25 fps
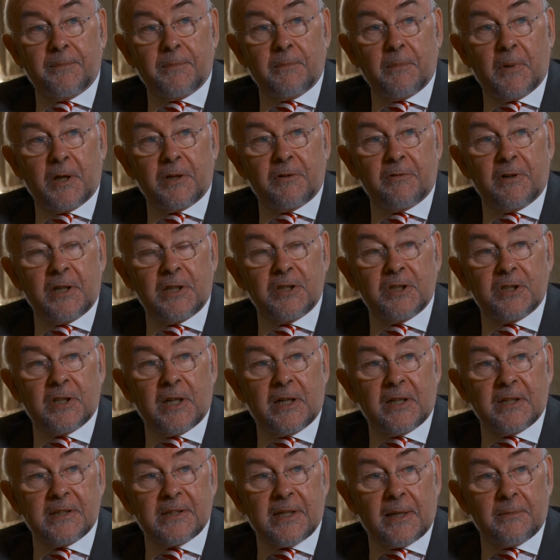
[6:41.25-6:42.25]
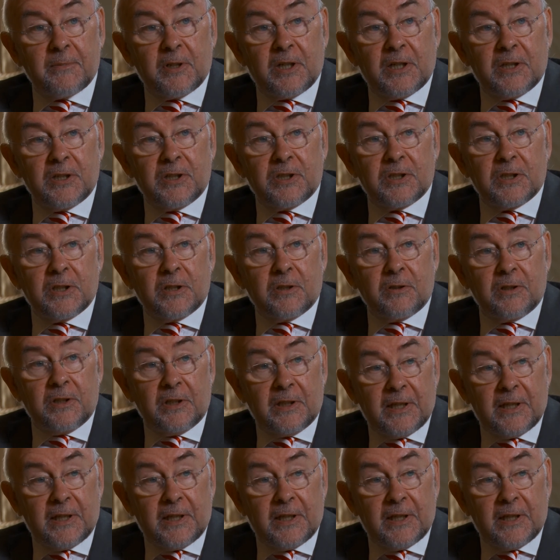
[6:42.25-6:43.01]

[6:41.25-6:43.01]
moderation and examination.